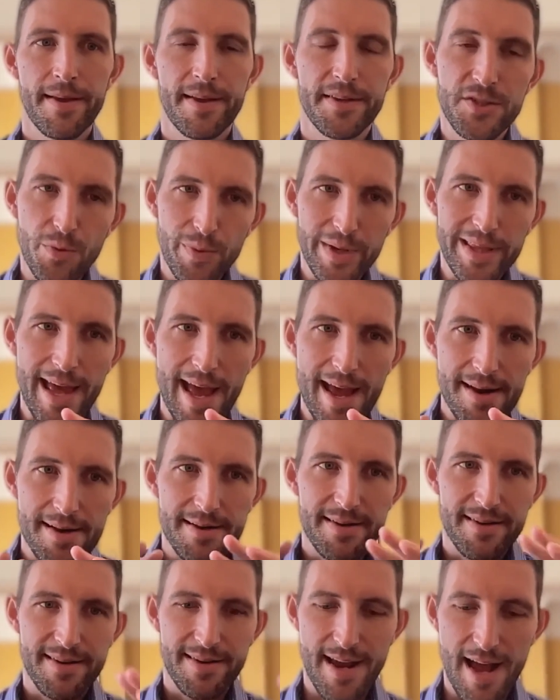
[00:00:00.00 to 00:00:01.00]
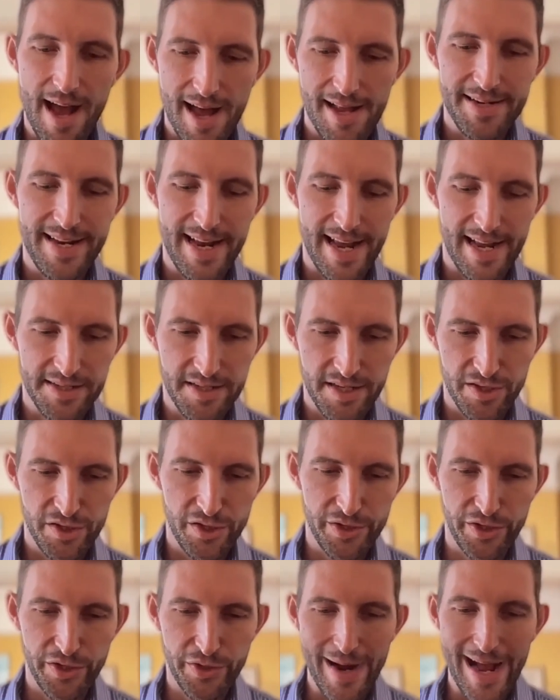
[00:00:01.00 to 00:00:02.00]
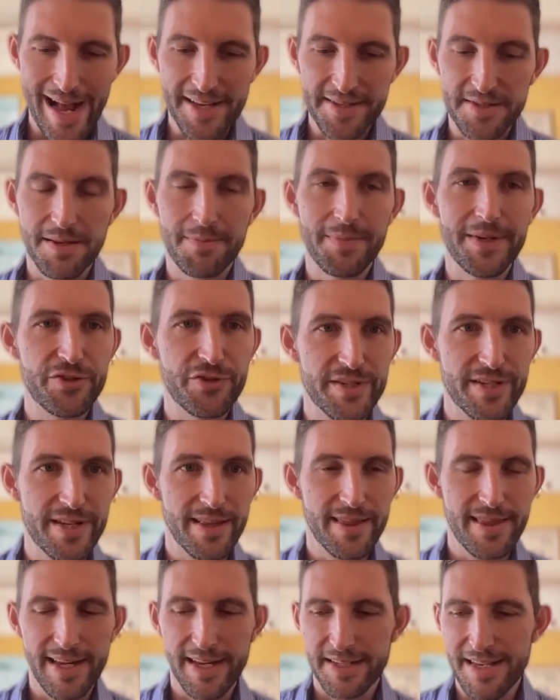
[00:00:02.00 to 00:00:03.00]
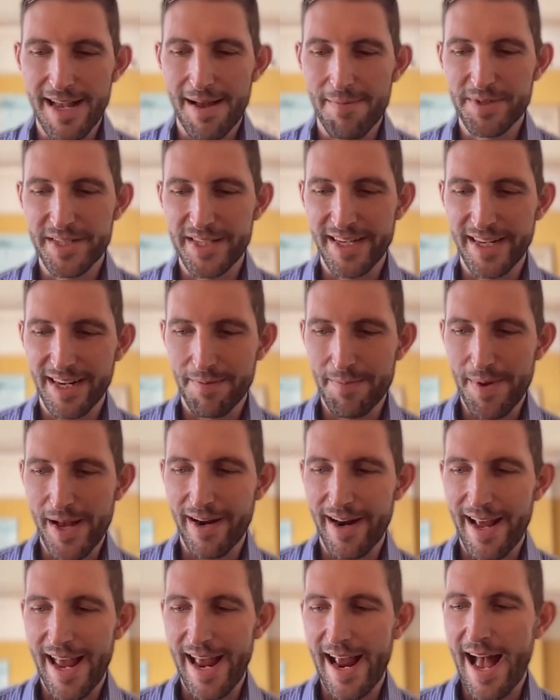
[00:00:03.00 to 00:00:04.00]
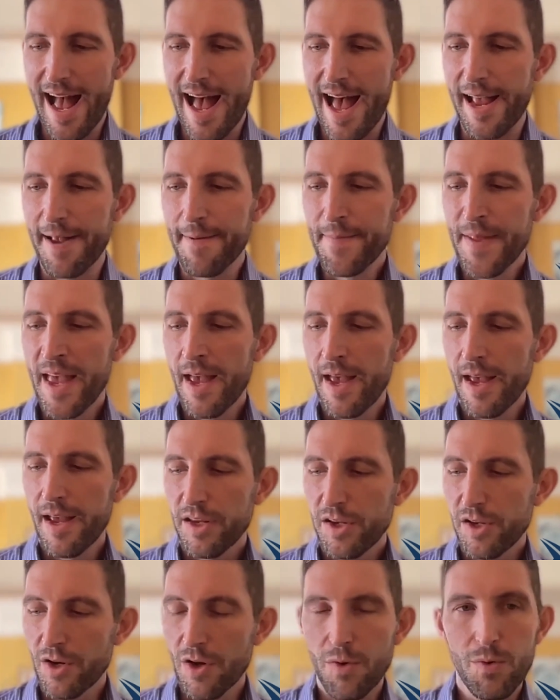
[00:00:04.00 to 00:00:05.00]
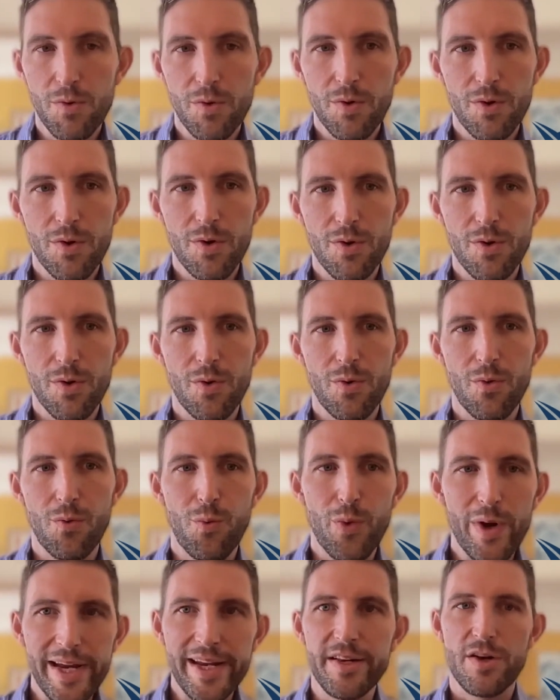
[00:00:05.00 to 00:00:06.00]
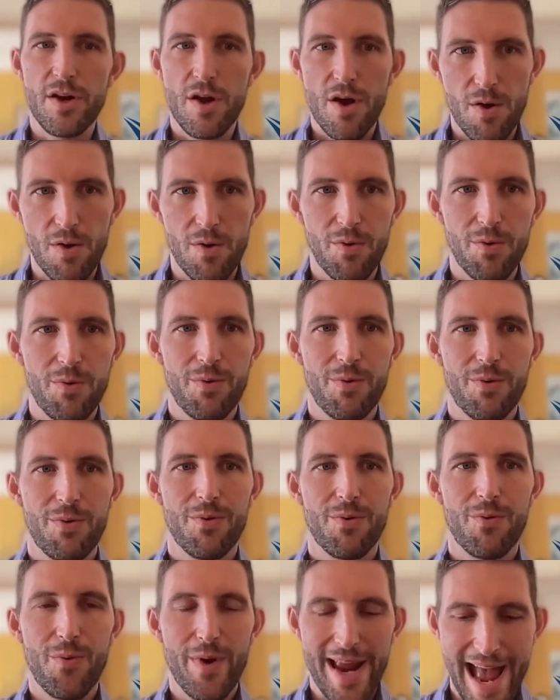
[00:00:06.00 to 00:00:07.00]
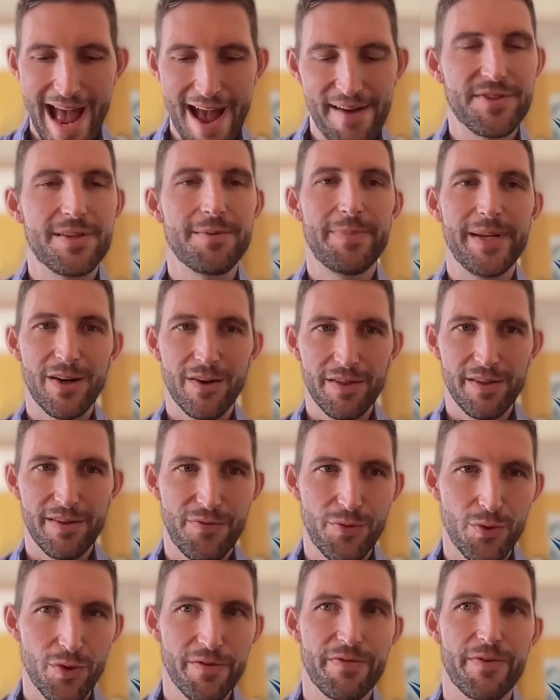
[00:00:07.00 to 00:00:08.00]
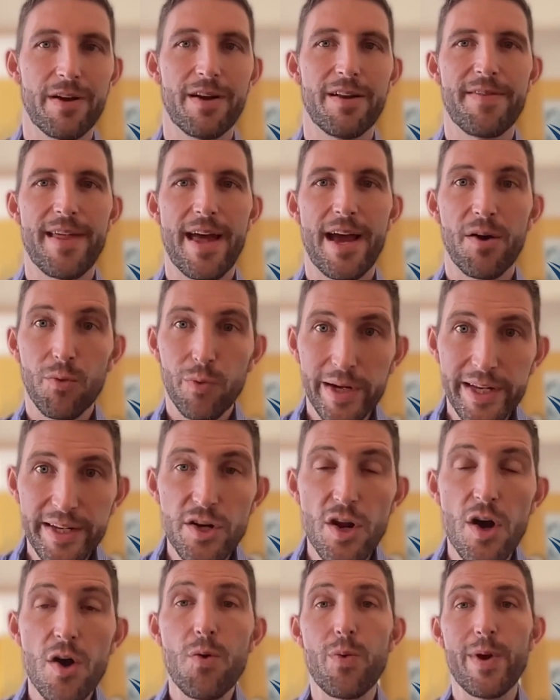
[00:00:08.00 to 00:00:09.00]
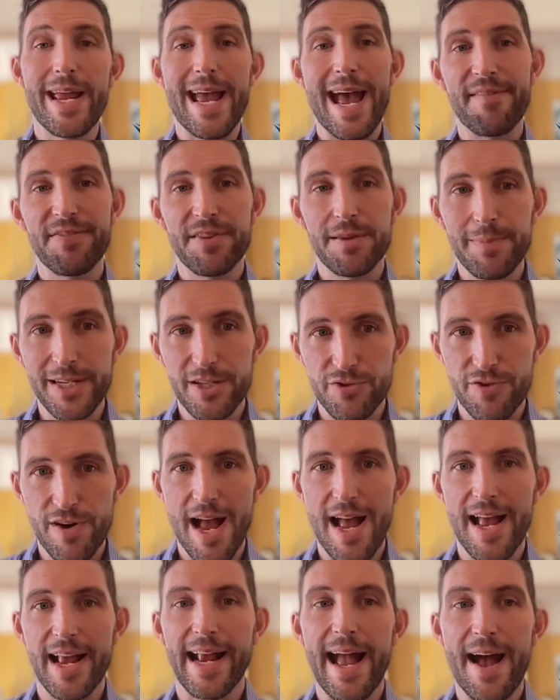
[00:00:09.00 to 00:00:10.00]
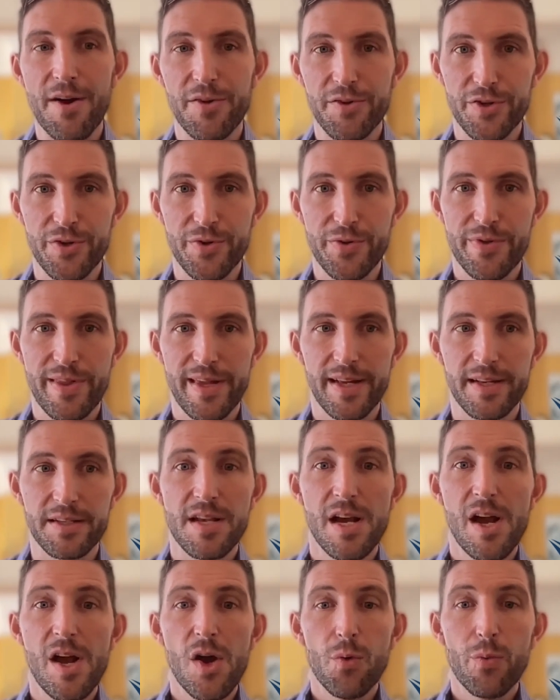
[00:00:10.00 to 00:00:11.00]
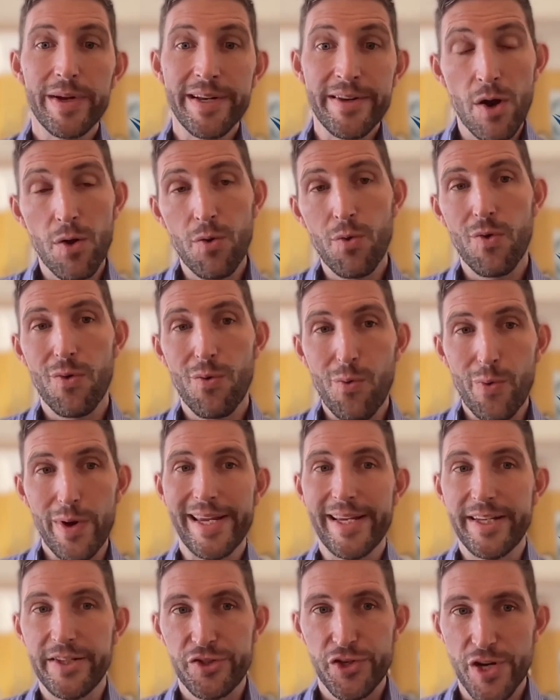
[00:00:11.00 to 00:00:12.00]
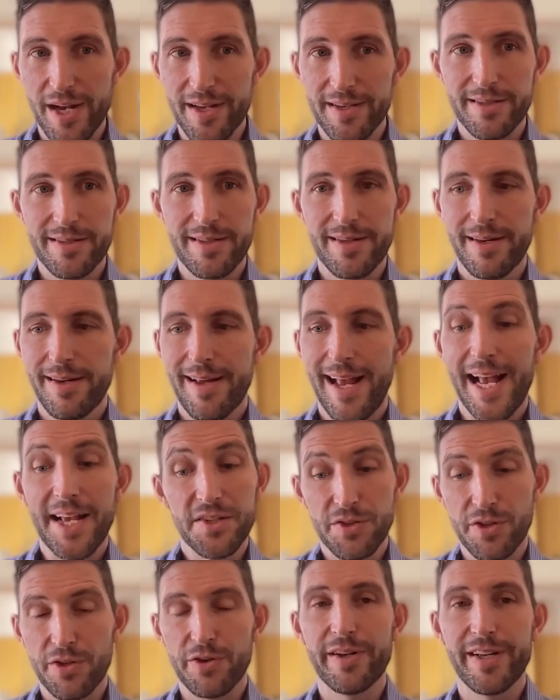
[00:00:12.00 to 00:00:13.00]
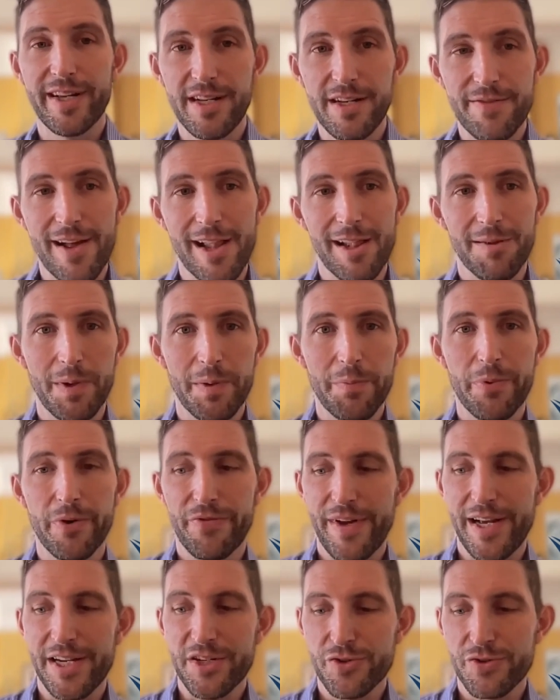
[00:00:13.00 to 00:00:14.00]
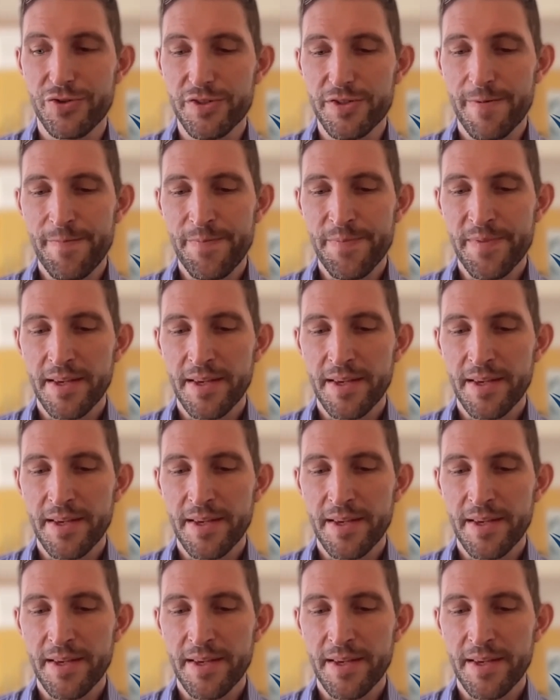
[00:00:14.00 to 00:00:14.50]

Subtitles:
And so with that context, and you asked some interesting things I'm seeing about AI, you know, we know we have to be on the forefront of that. We know we have to be trying out new things. We know we just, as learning and development professionals,